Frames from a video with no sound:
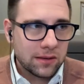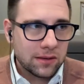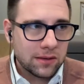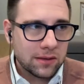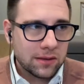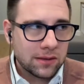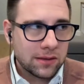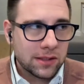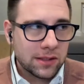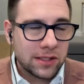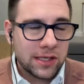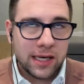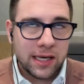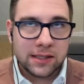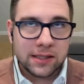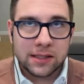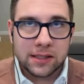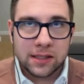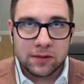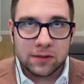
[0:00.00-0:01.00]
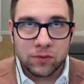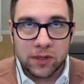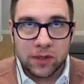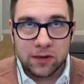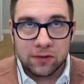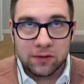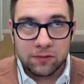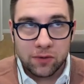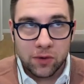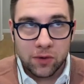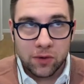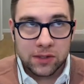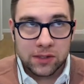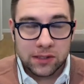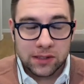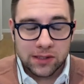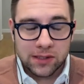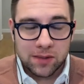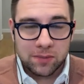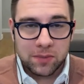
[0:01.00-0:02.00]
suggest and reinforce,
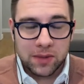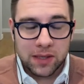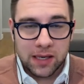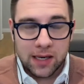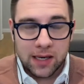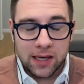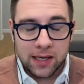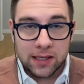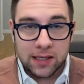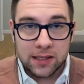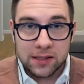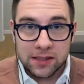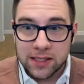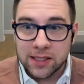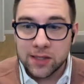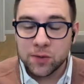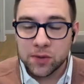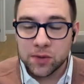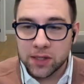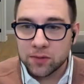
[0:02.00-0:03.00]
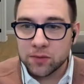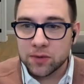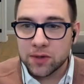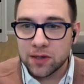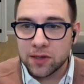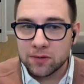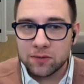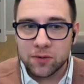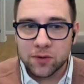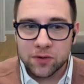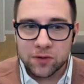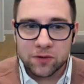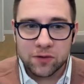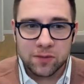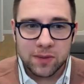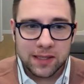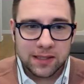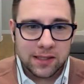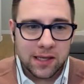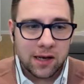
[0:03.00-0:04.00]
and something I continually reinforce for
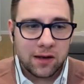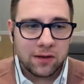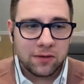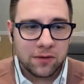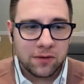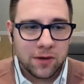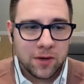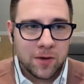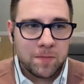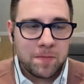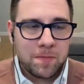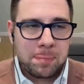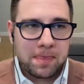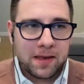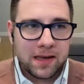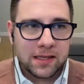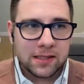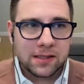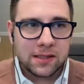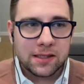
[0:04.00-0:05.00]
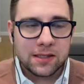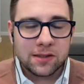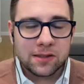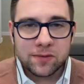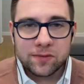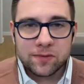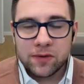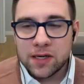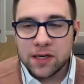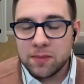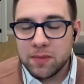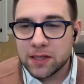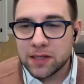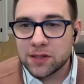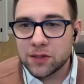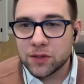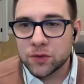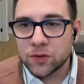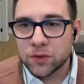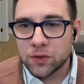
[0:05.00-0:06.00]
myself, is this
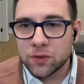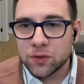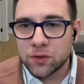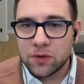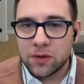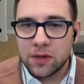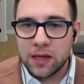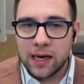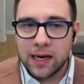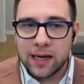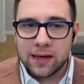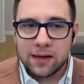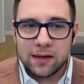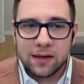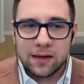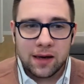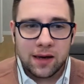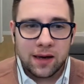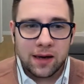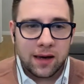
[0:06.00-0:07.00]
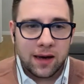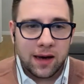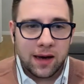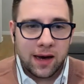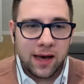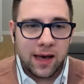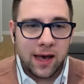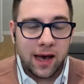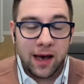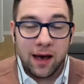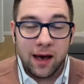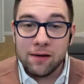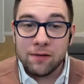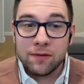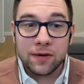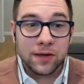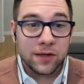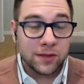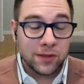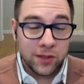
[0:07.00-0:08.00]
fundamental truth that Uh, I have,
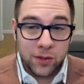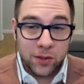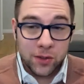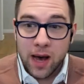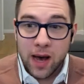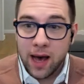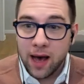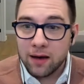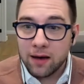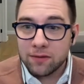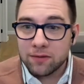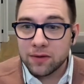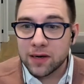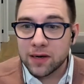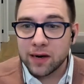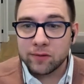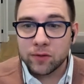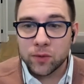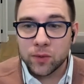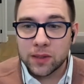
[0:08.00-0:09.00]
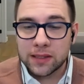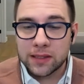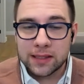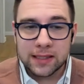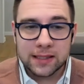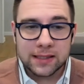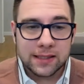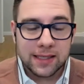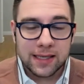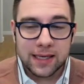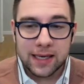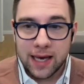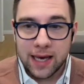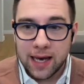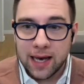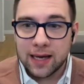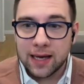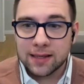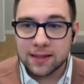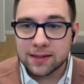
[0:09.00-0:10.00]
and you have, and everyone listening
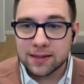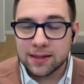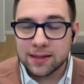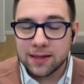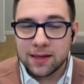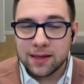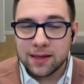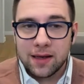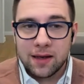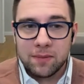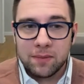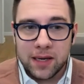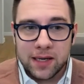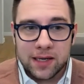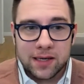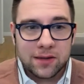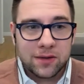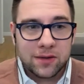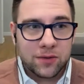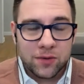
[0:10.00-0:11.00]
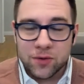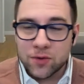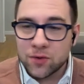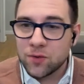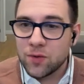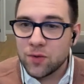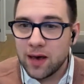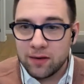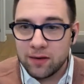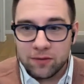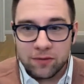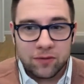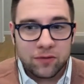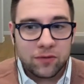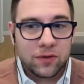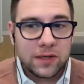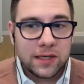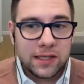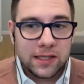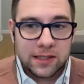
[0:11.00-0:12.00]
has made it through
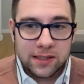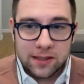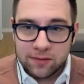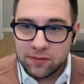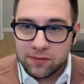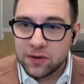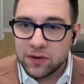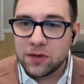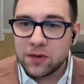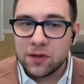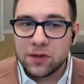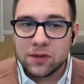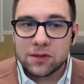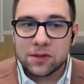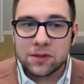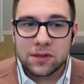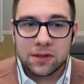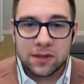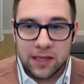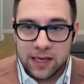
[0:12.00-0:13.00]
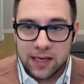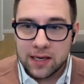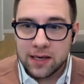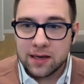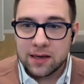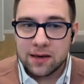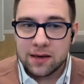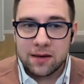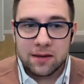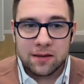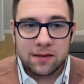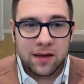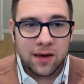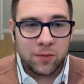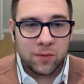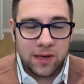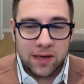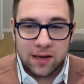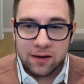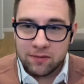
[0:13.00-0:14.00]
every difficult thing that
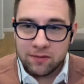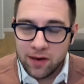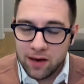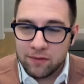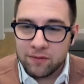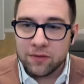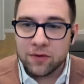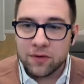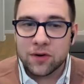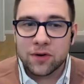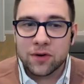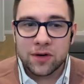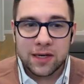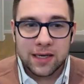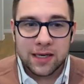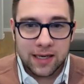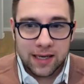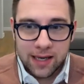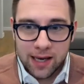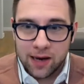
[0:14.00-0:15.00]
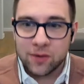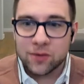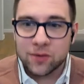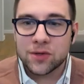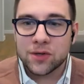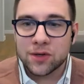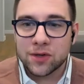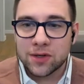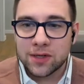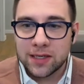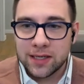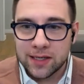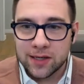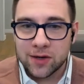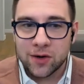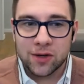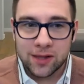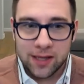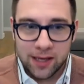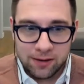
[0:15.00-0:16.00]
we have ever encountered in
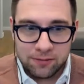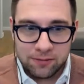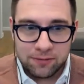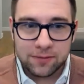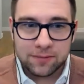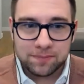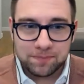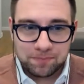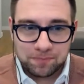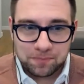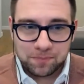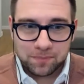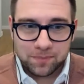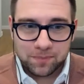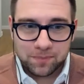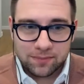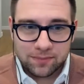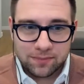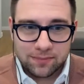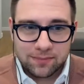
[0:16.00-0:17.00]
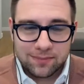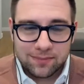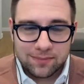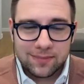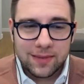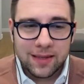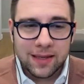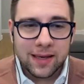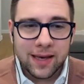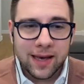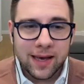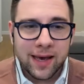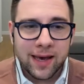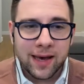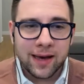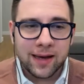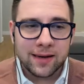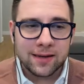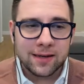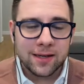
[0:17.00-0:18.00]
our life.
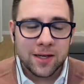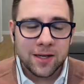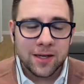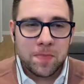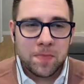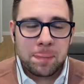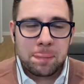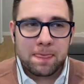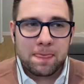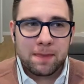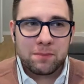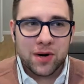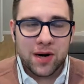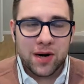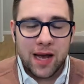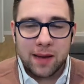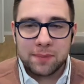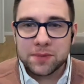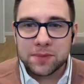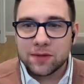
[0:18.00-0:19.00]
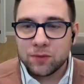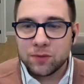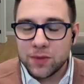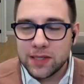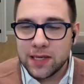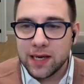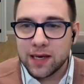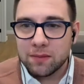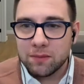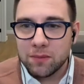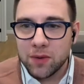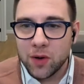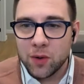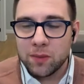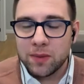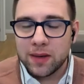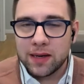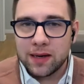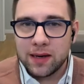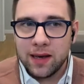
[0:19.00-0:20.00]
And perhaps if we take a
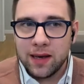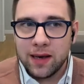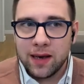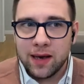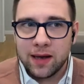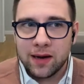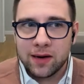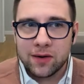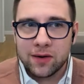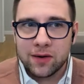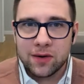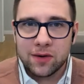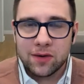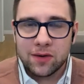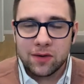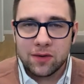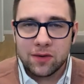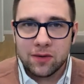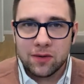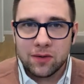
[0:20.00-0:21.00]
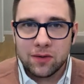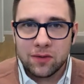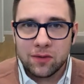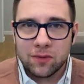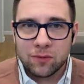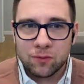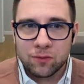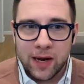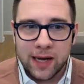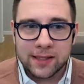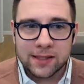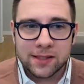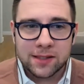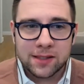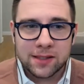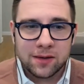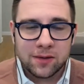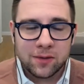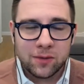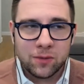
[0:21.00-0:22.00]
moment and
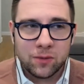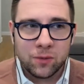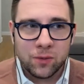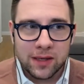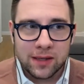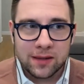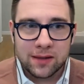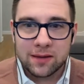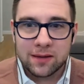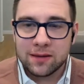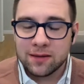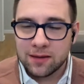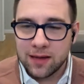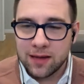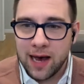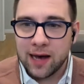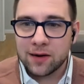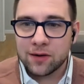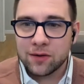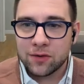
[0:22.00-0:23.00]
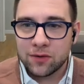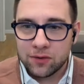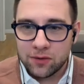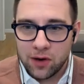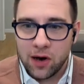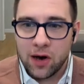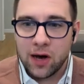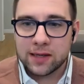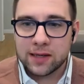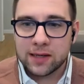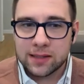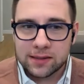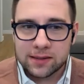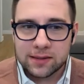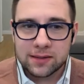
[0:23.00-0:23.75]
rest with that thought